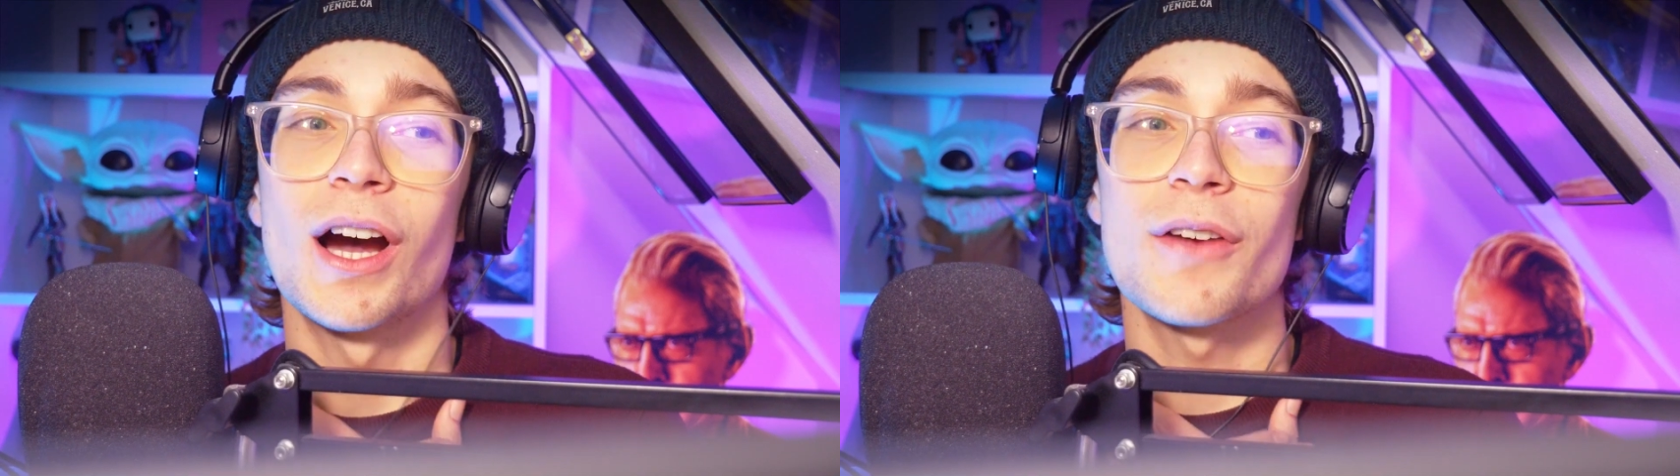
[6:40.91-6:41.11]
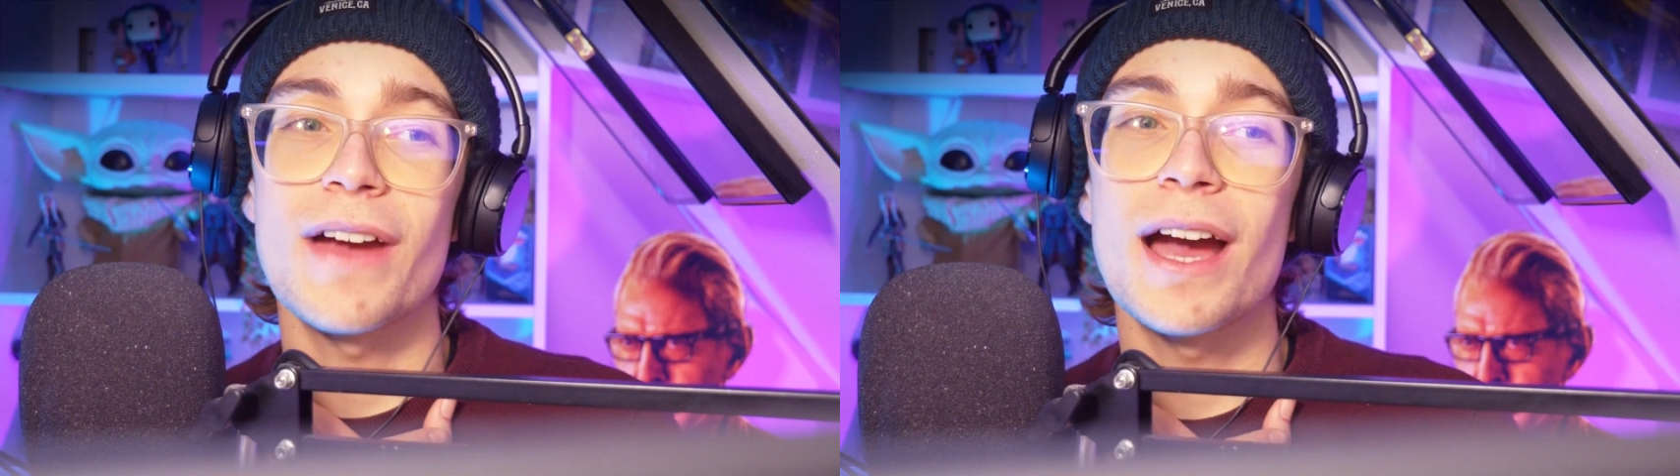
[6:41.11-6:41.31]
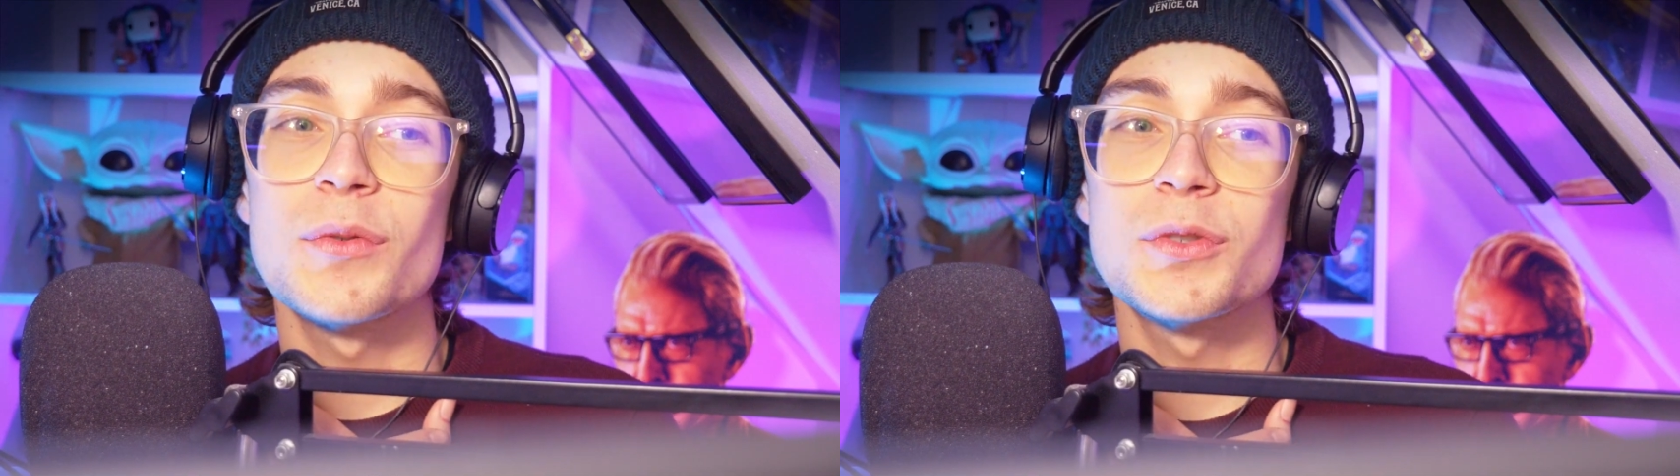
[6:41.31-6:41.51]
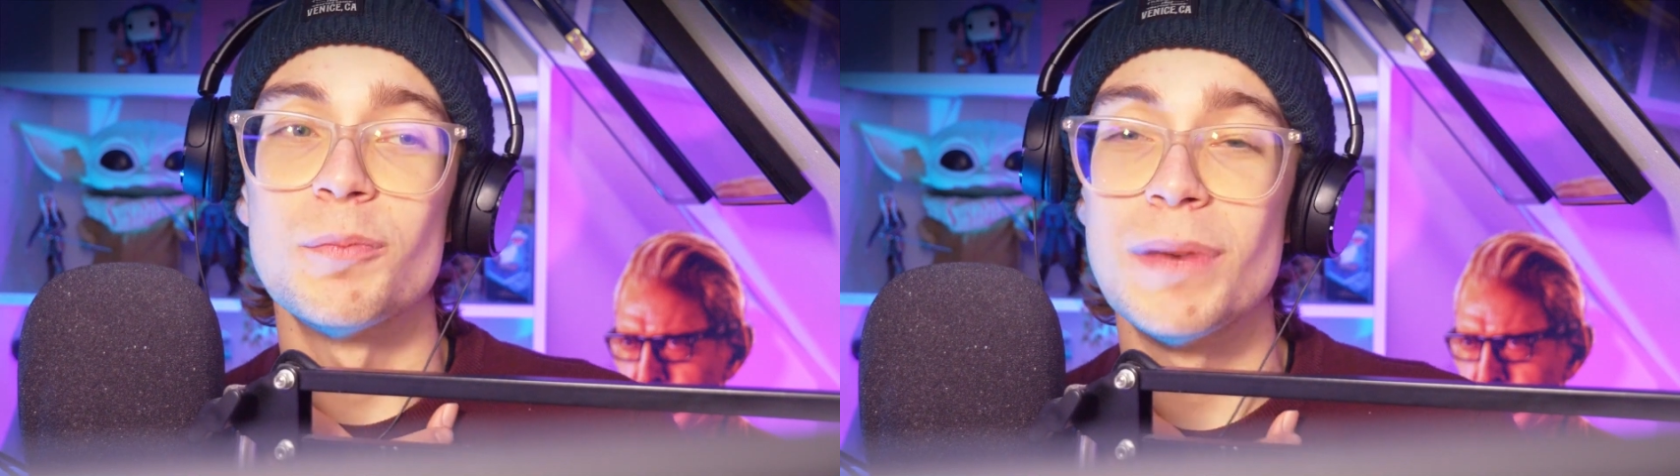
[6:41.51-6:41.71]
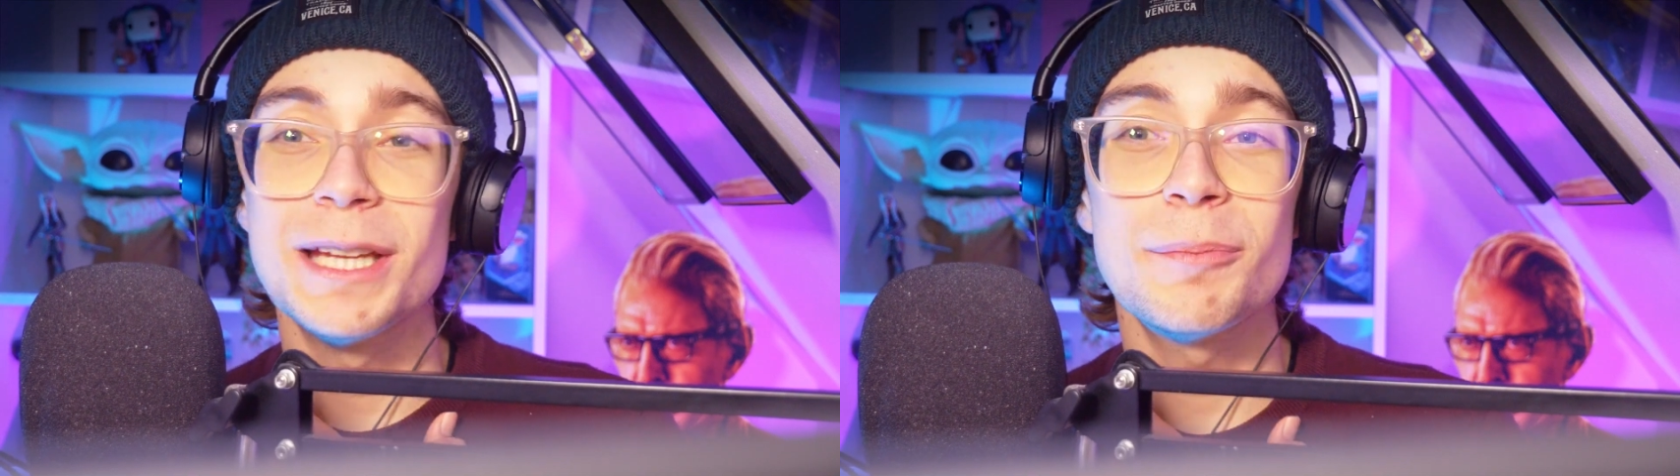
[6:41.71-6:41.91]
I
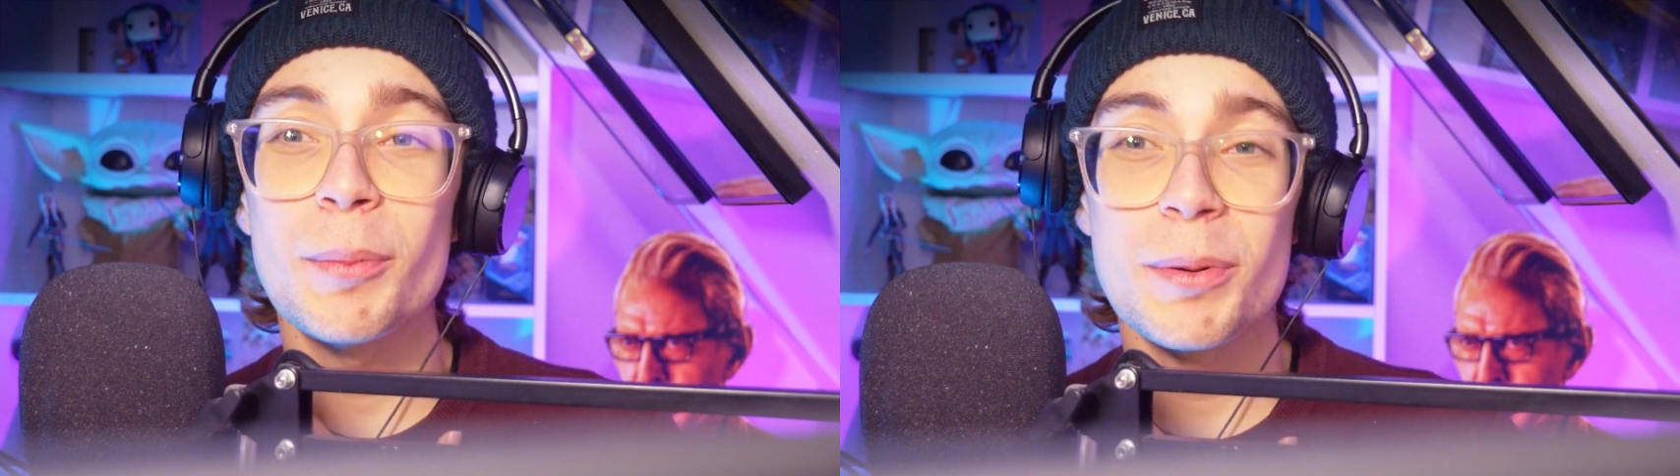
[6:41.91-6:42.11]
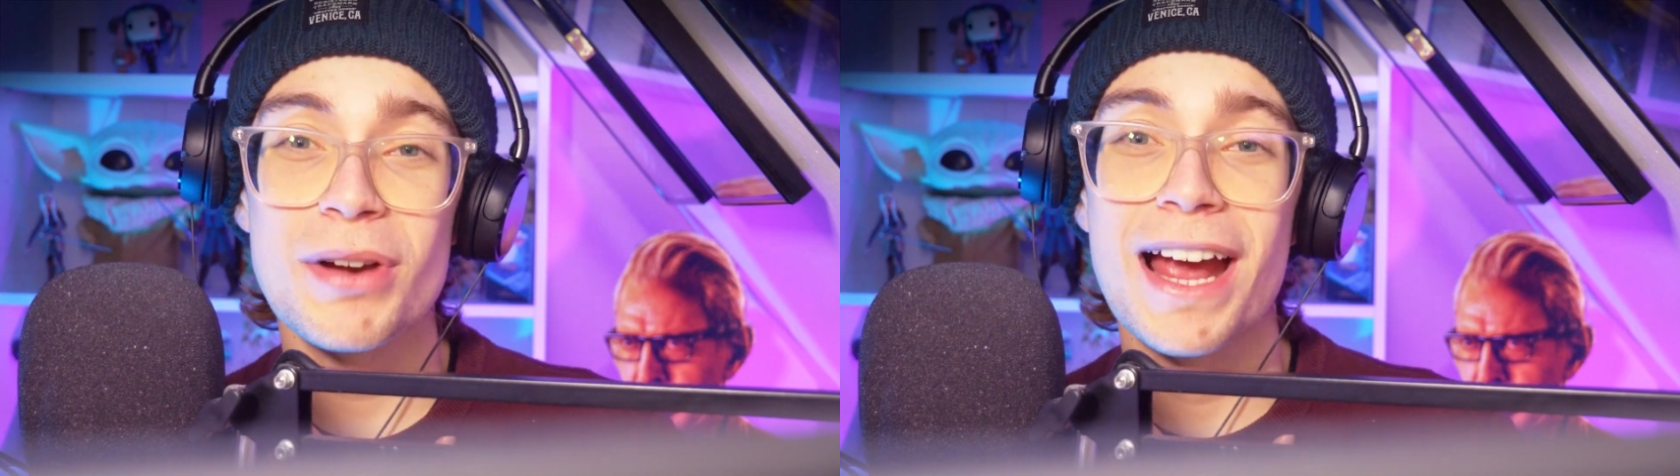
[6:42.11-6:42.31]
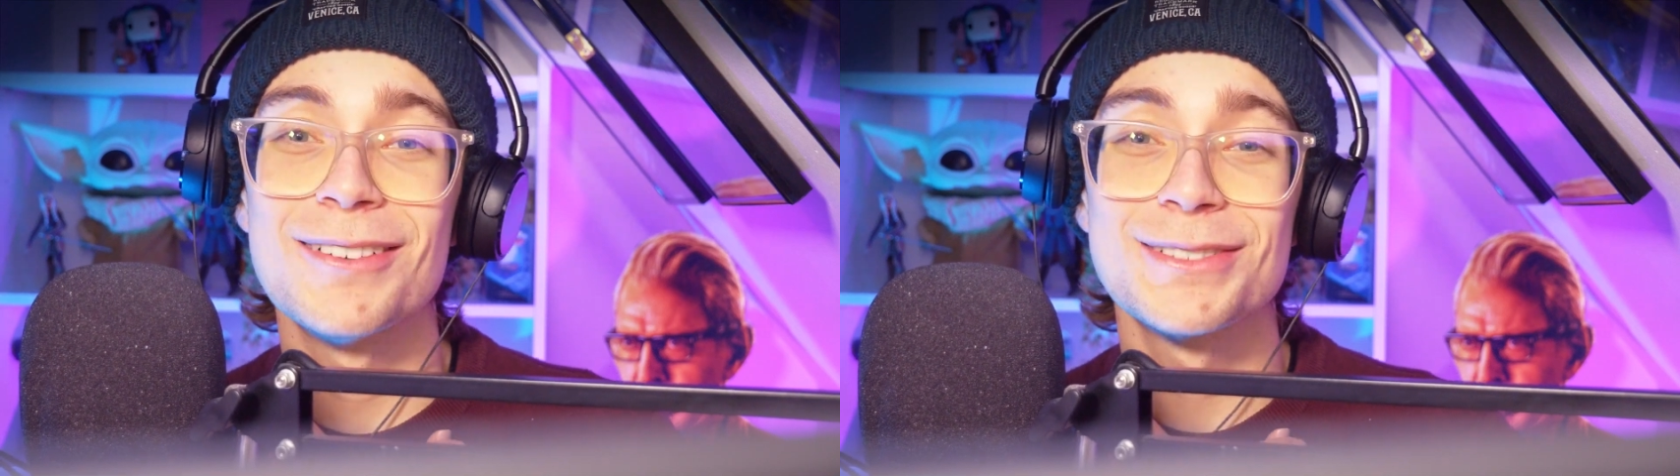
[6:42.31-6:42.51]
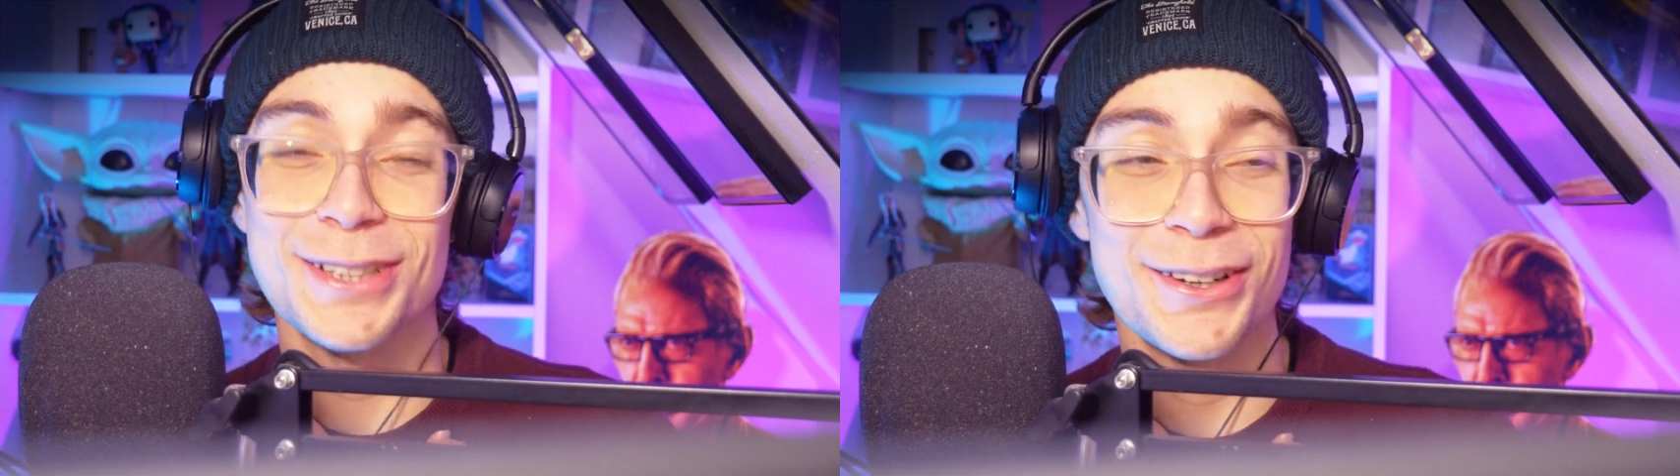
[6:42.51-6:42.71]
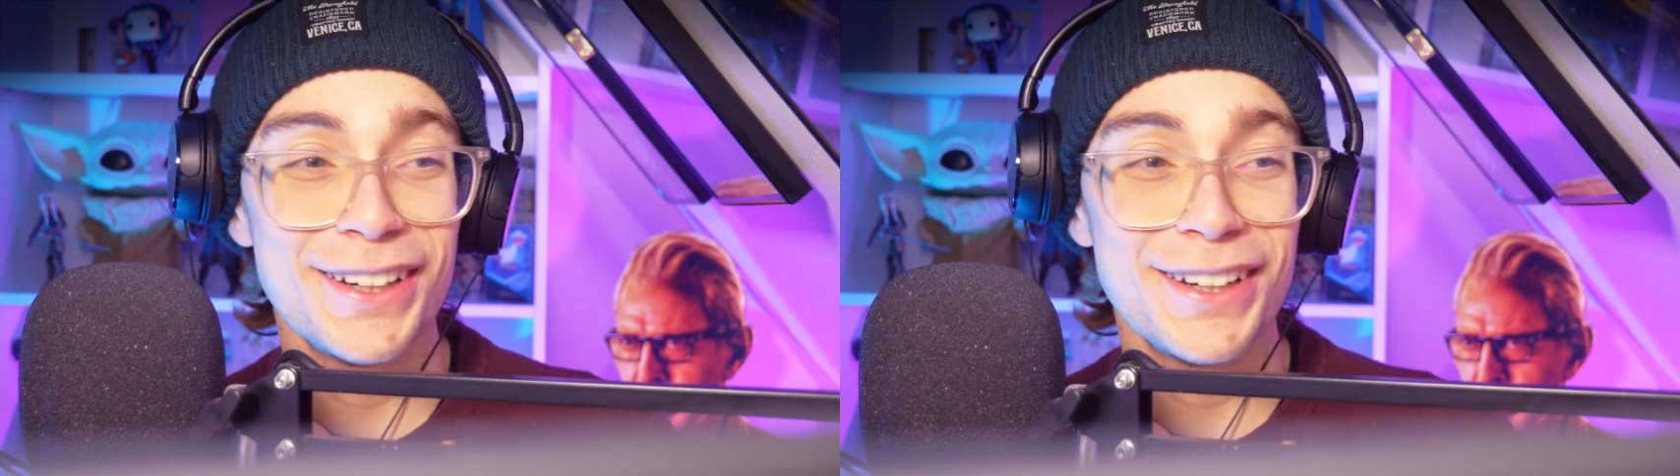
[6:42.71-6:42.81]
found Millie Bobby Brown